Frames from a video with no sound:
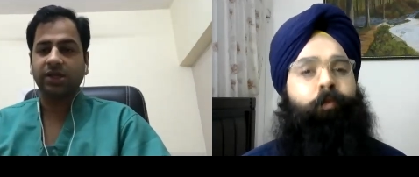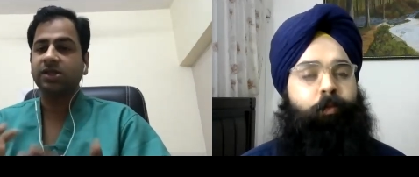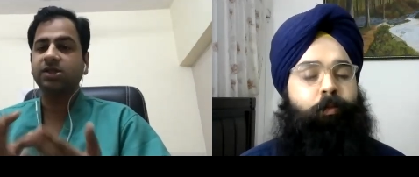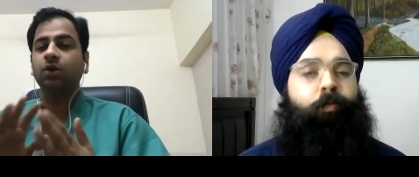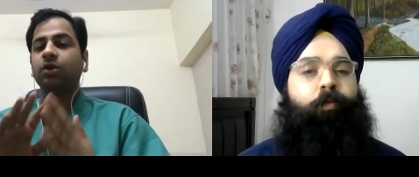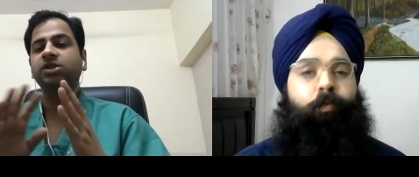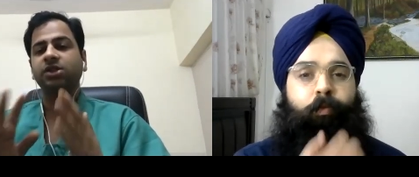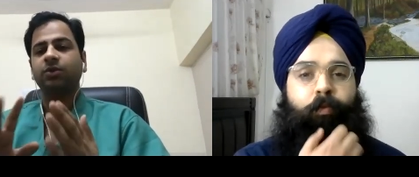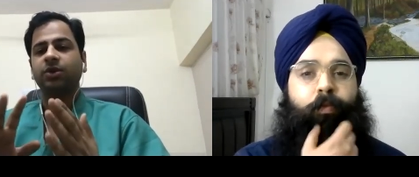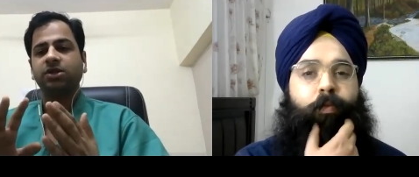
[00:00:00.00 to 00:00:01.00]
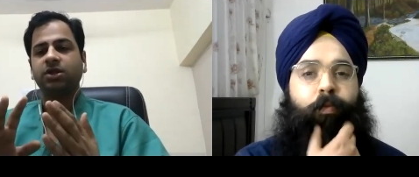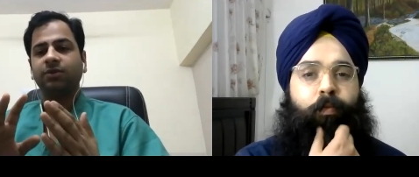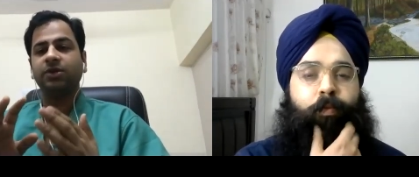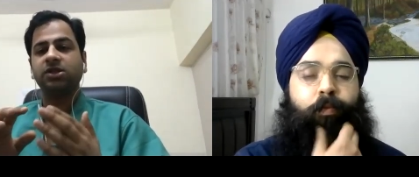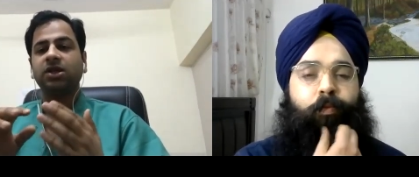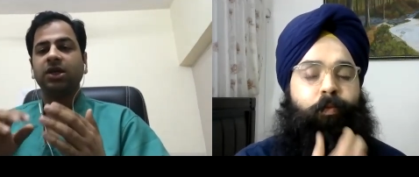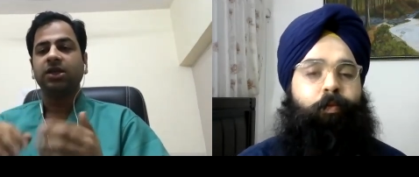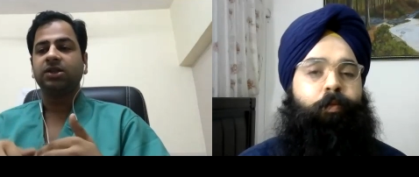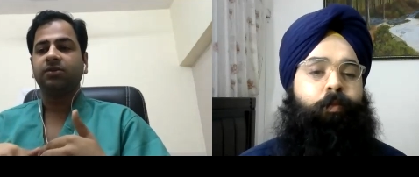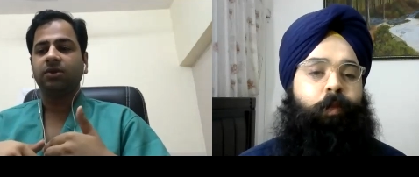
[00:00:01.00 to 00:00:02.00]
Speaker 1: That is the only situation in which
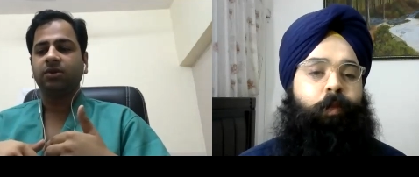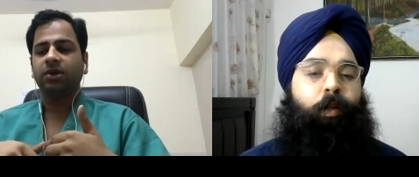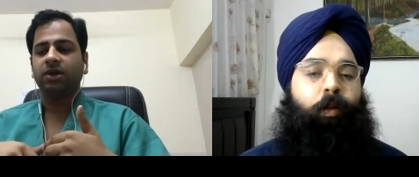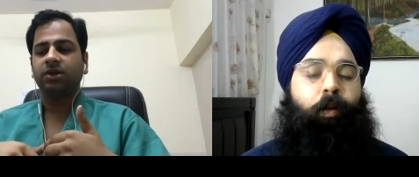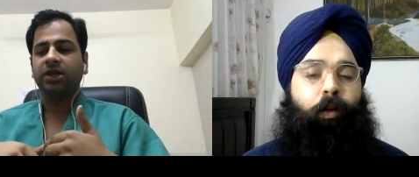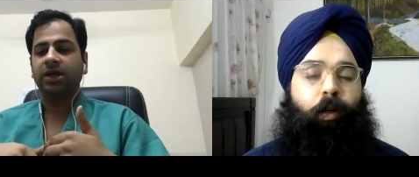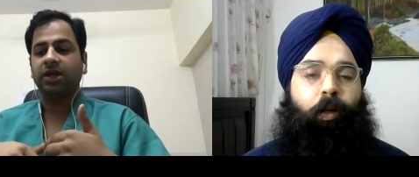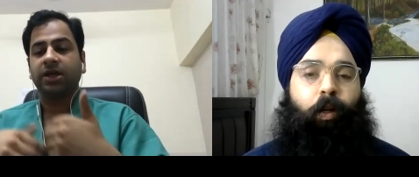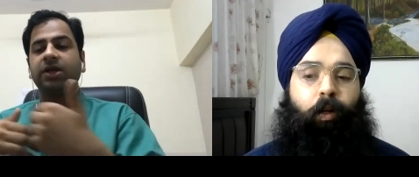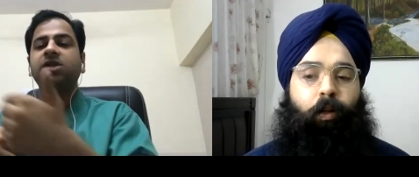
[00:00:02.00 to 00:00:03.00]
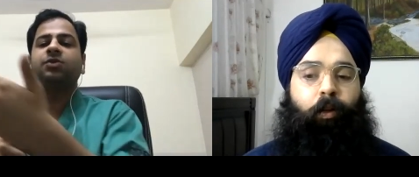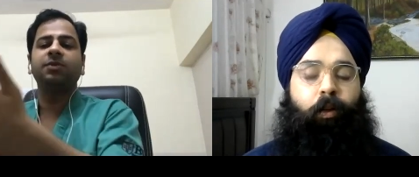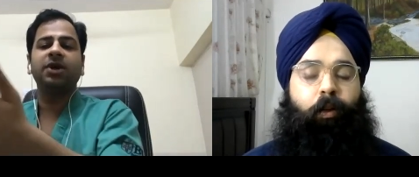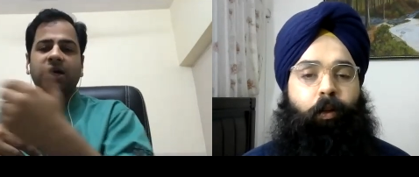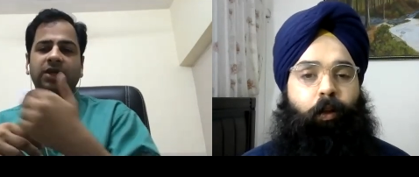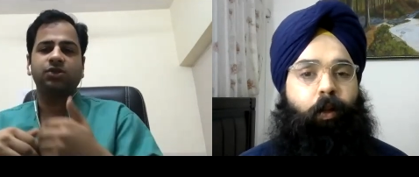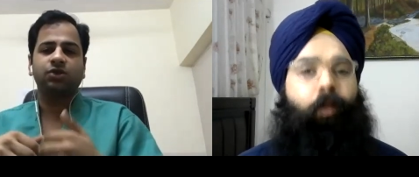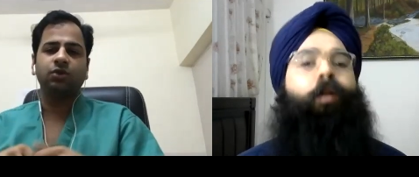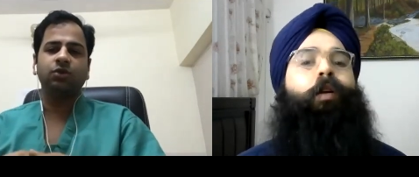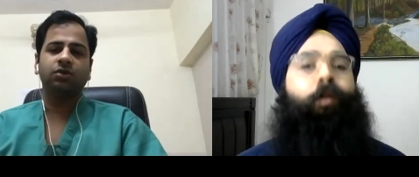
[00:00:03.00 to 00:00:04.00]
uh, the attendants would be
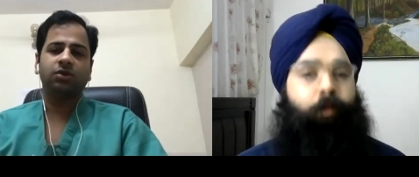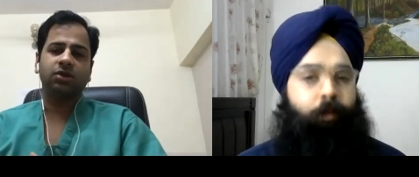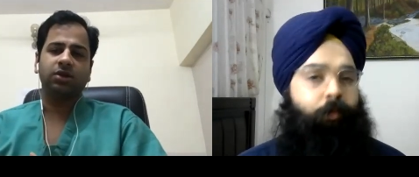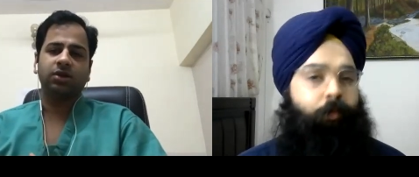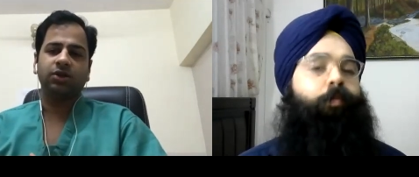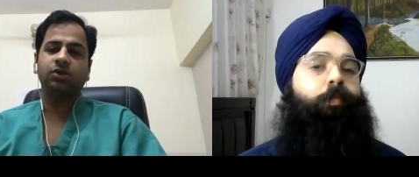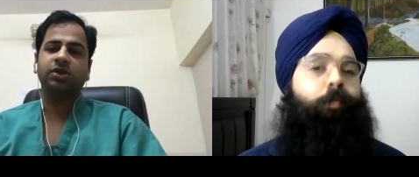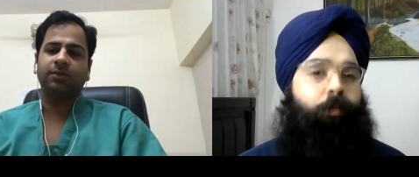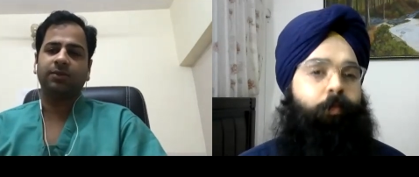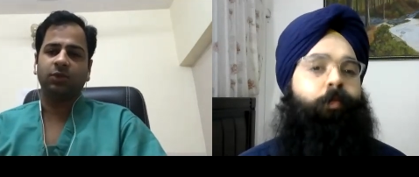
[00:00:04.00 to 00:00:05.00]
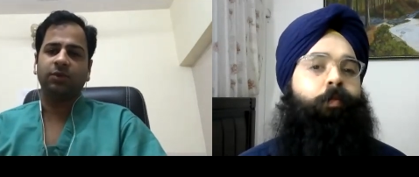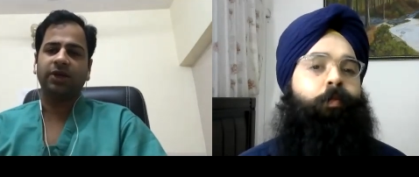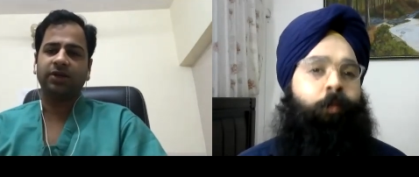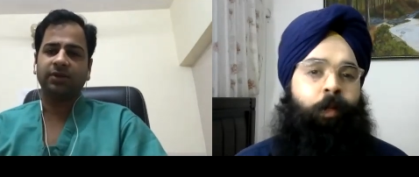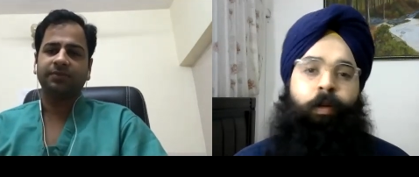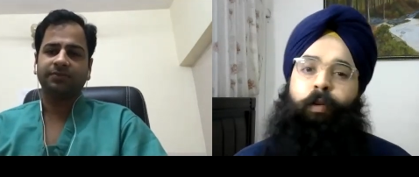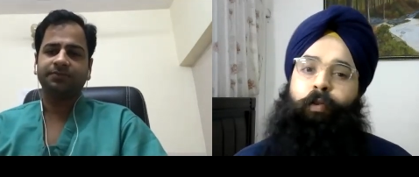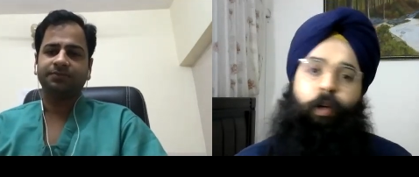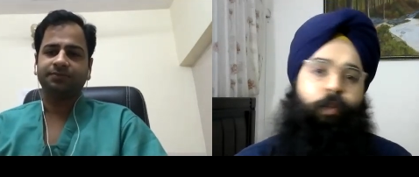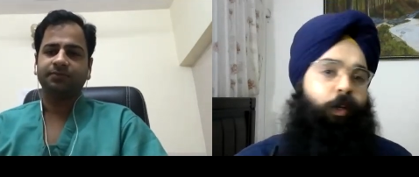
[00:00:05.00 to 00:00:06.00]
asked to uh, use an ambulance.
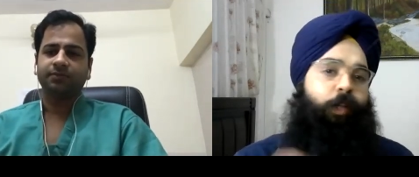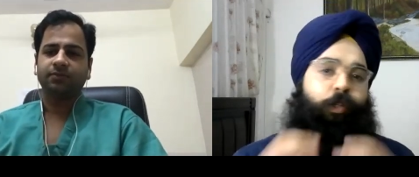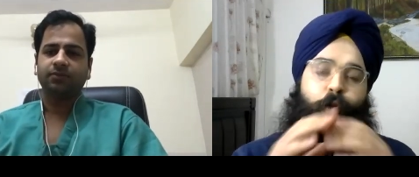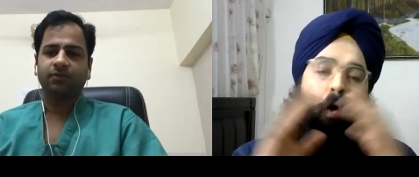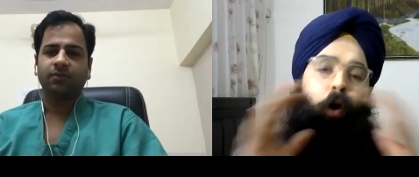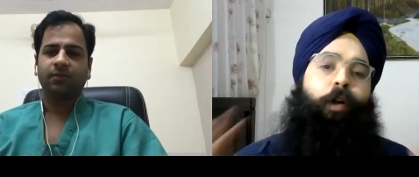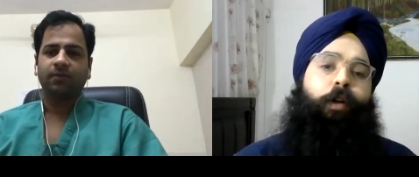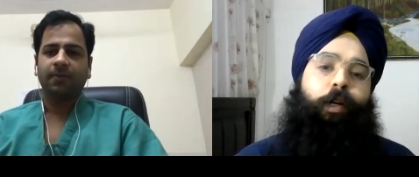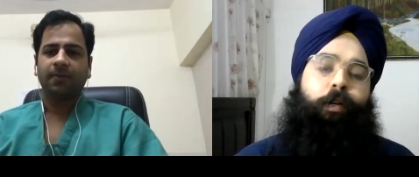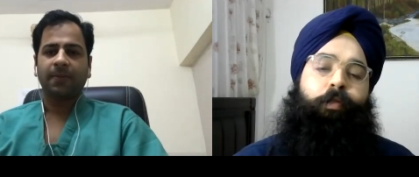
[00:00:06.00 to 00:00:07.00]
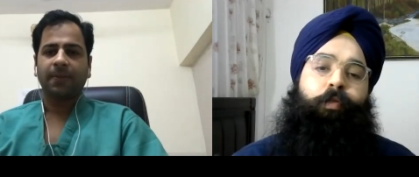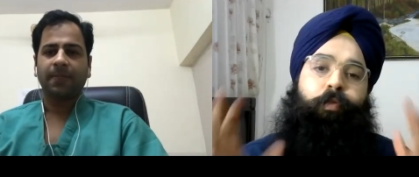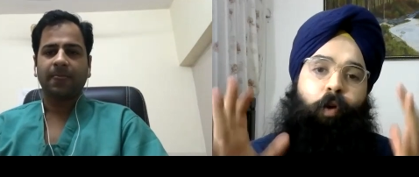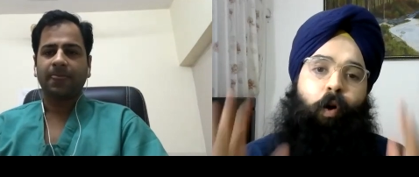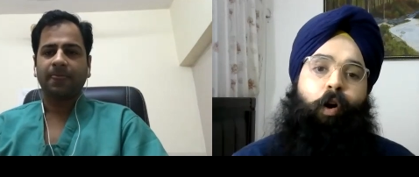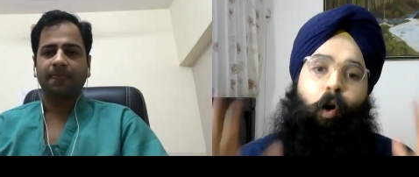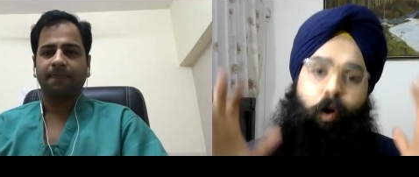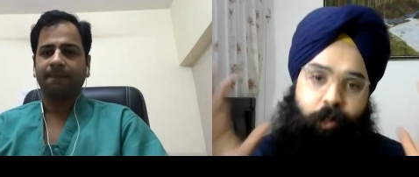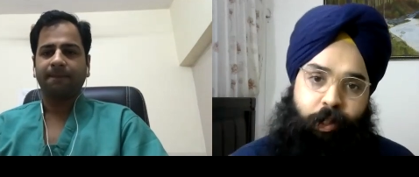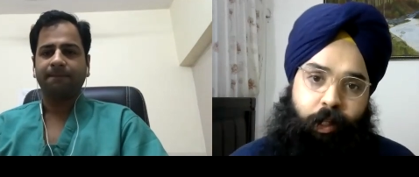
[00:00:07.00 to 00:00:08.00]
Speaker 2: So it's it's no alternative for
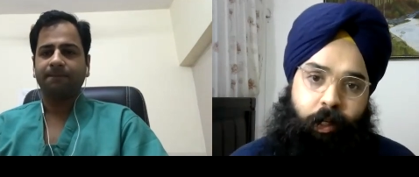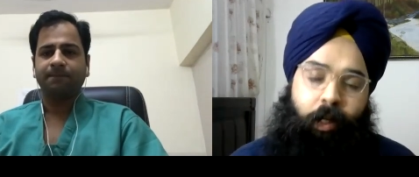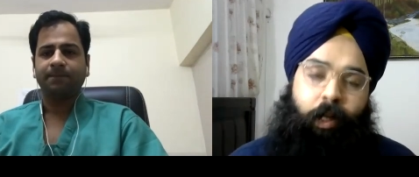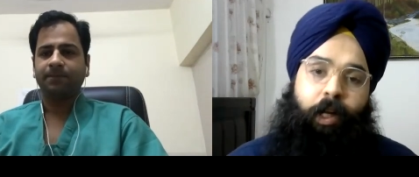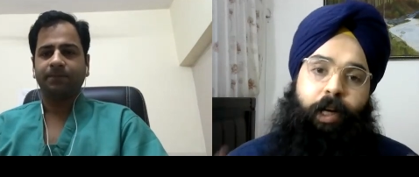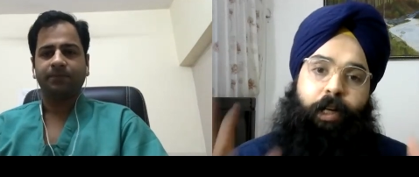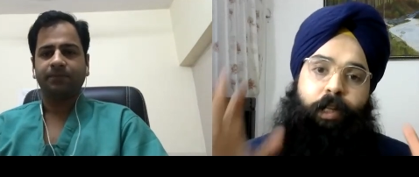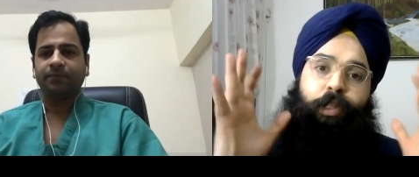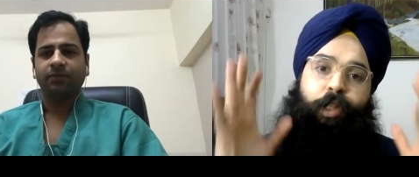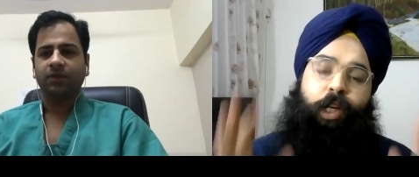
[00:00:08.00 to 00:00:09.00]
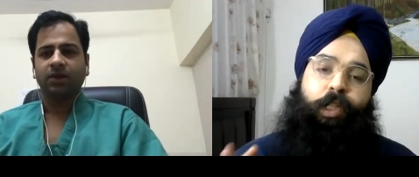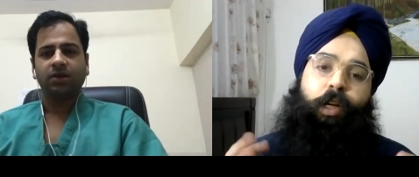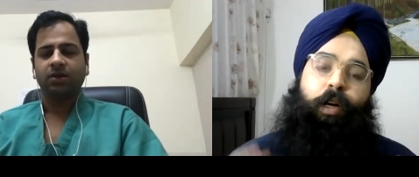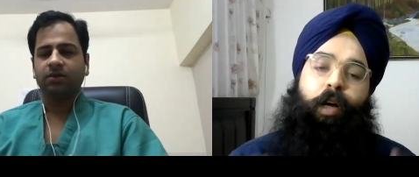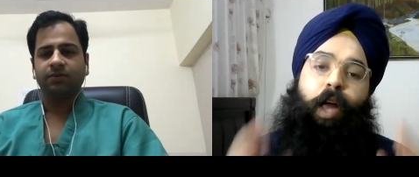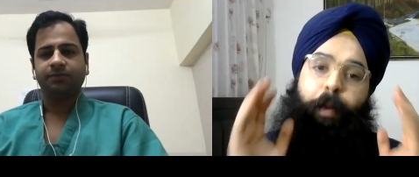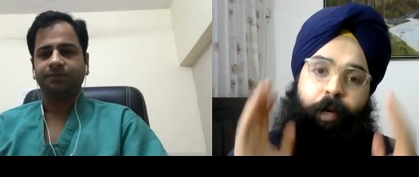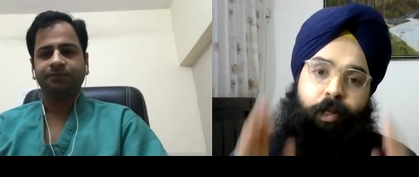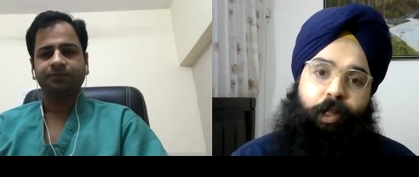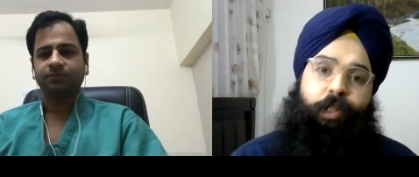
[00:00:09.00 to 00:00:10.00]
oxygen it is just a
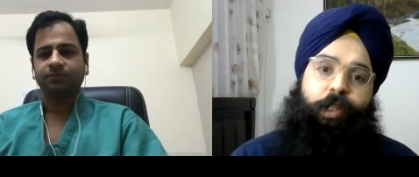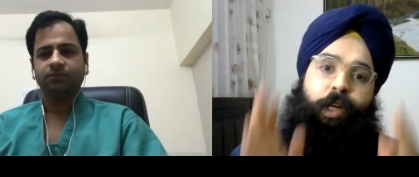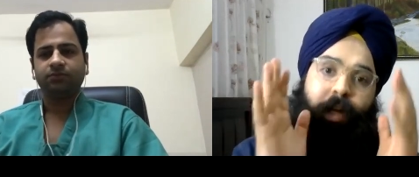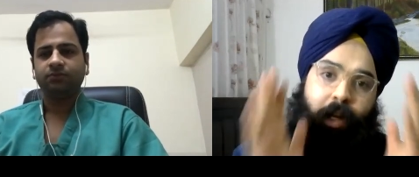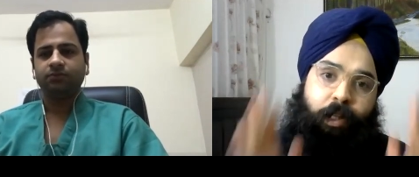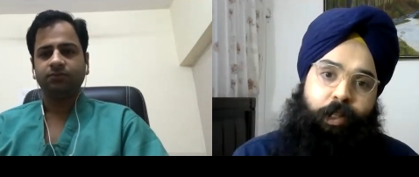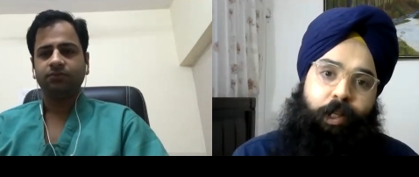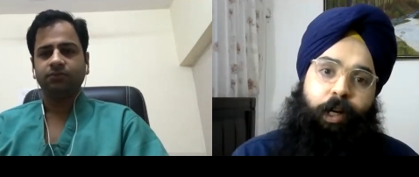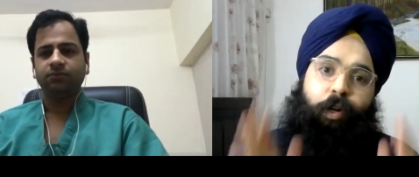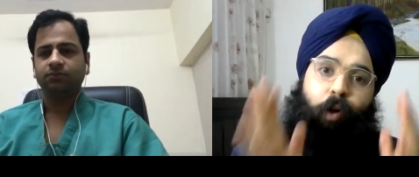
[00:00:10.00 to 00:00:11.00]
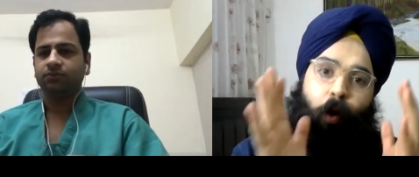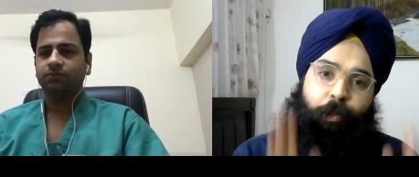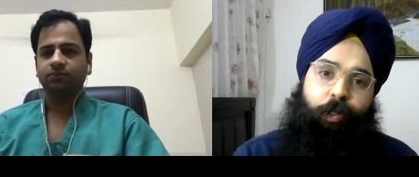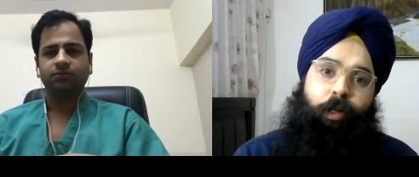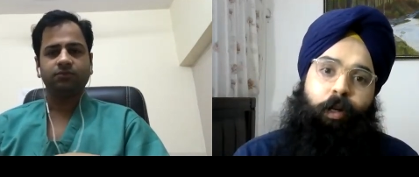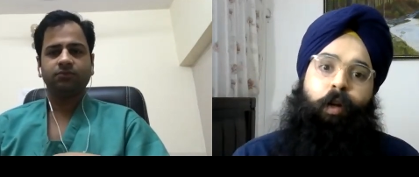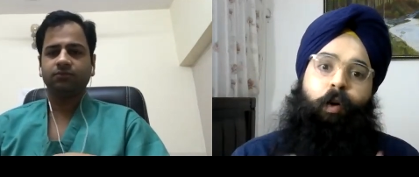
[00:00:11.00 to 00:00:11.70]
emergency transient option